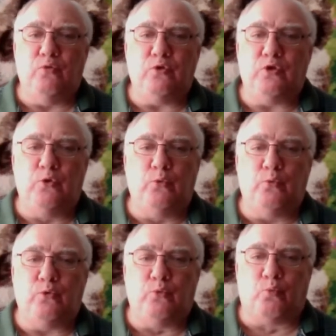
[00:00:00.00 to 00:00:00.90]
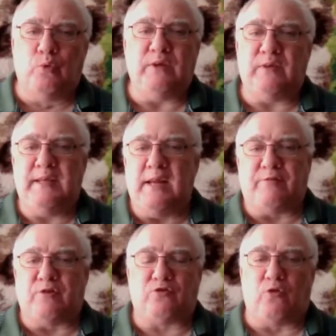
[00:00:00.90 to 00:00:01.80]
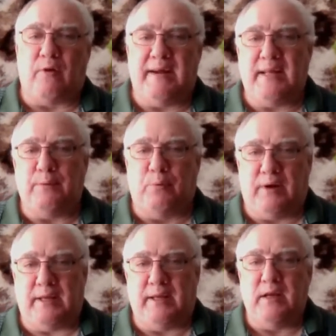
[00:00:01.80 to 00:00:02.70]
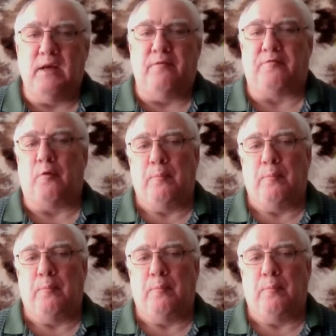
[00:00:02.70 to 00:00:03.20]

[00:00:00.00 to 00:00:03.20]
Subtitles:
You really never saw anybody